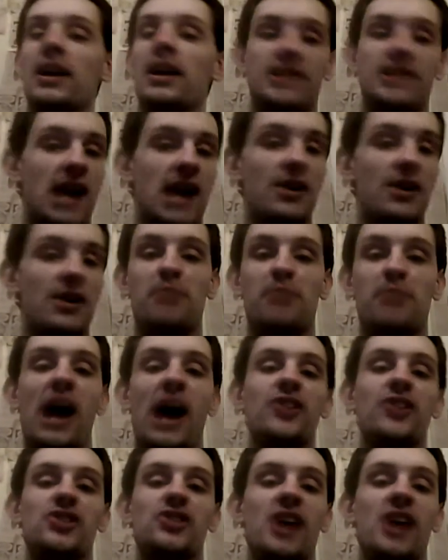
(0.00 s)
Terry
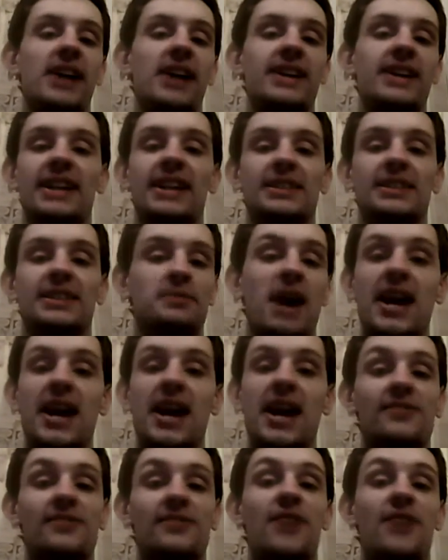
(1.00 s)
Bradshaw gets
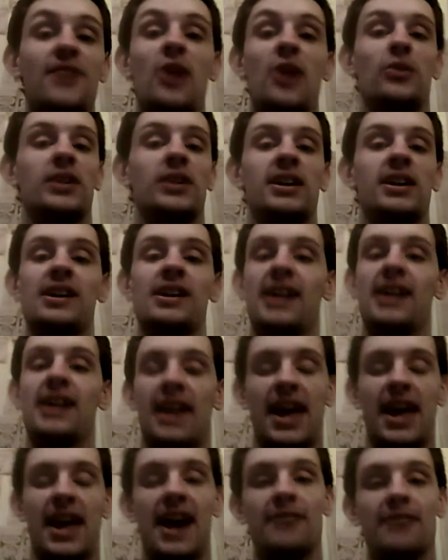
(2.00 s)
my vote.
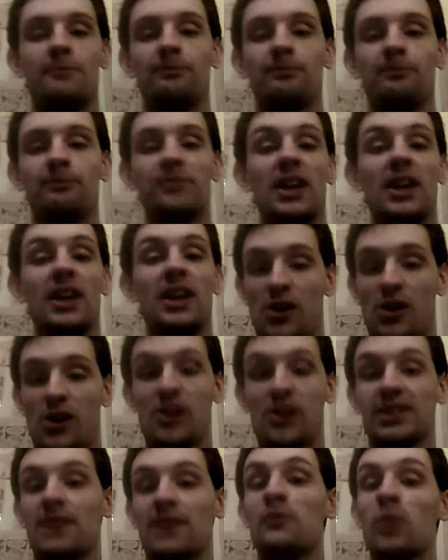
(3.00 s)
And there
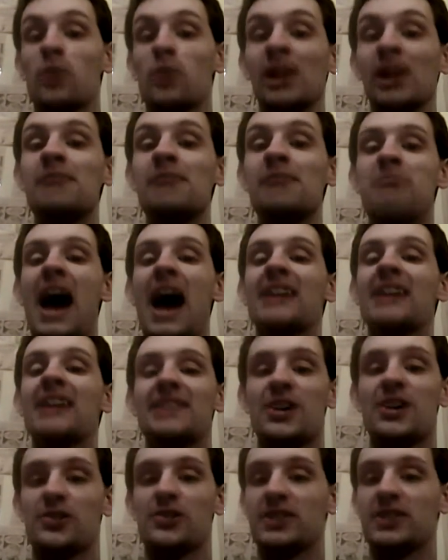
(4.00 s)
are some really bad
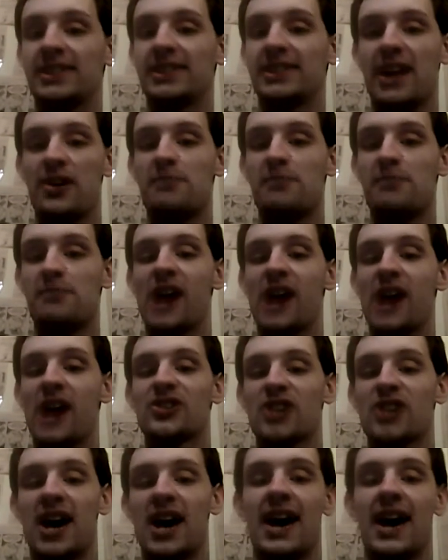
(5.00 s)
years Terry
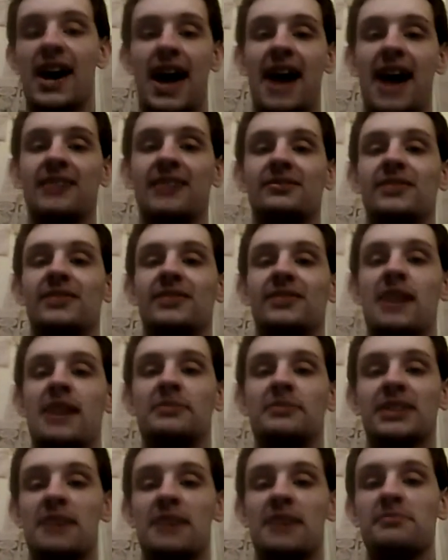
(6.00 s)
Bradshaw had.
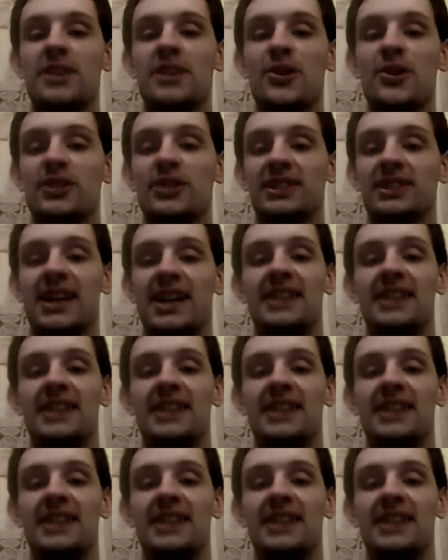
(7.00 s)
Some years